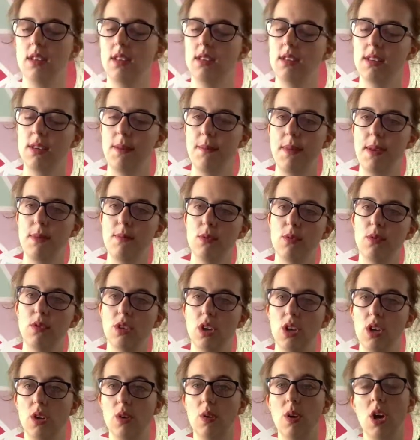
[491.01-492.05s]
some people
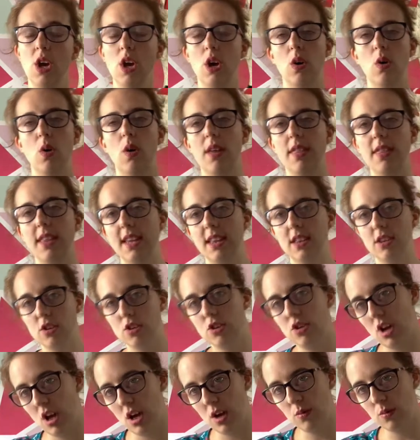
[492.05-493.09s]
do, or I think the
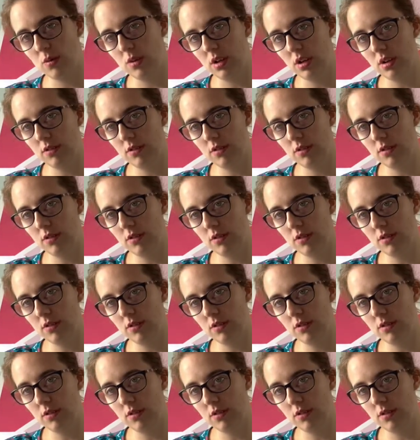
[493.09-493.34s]
shirt will look